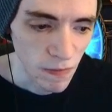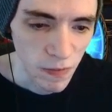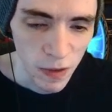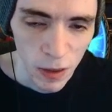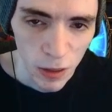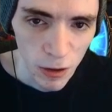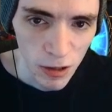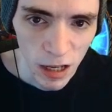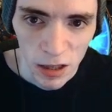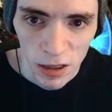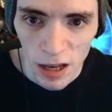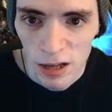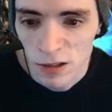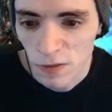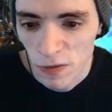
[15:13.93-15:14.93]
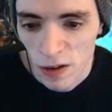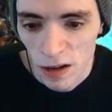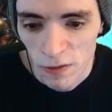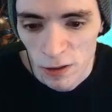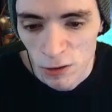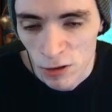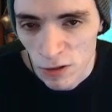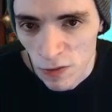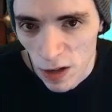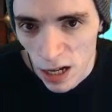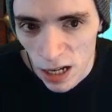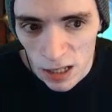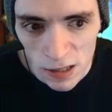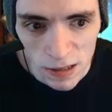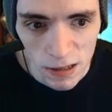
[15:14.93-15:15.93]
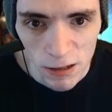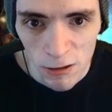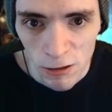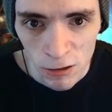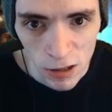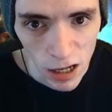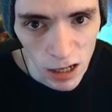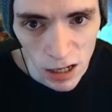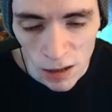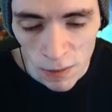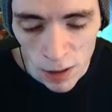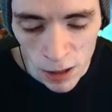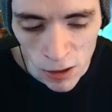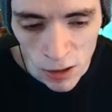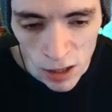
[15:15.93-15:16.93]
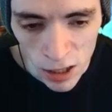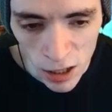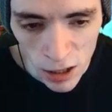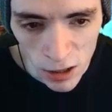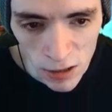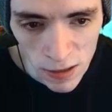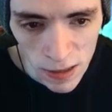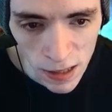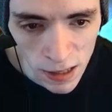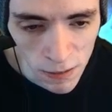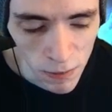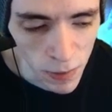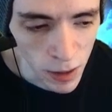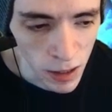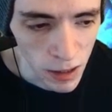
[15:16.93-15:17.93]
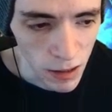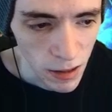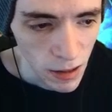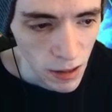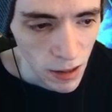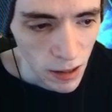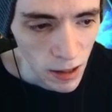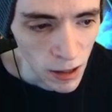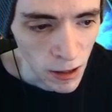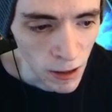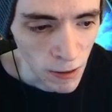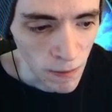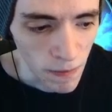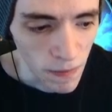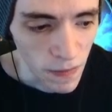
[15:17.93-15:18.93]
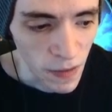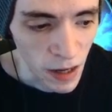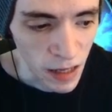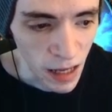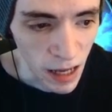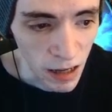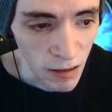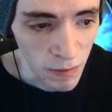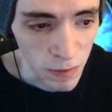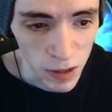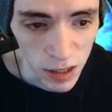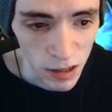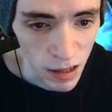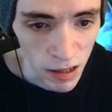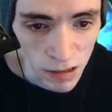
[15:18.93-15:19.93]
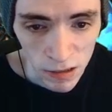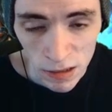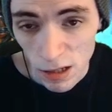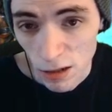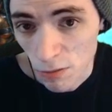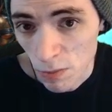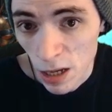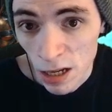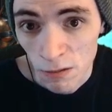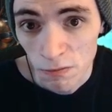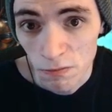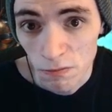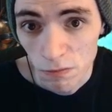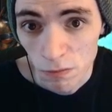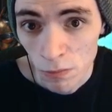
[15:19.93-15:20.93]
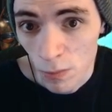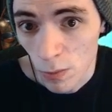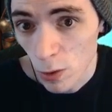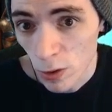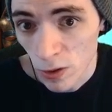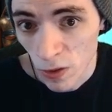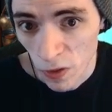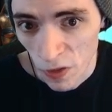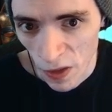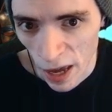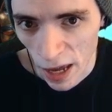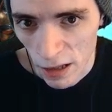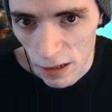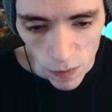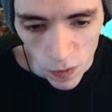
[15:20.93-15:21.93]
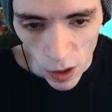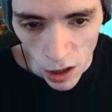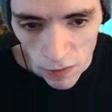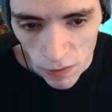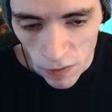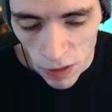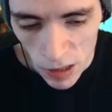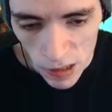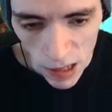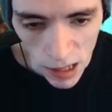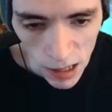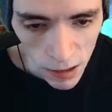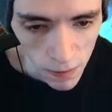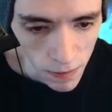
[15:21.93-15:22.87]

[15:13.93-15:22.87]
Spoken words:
38,500 divines, you're talking about a lot of currency, but again, I still made more than that off of this item.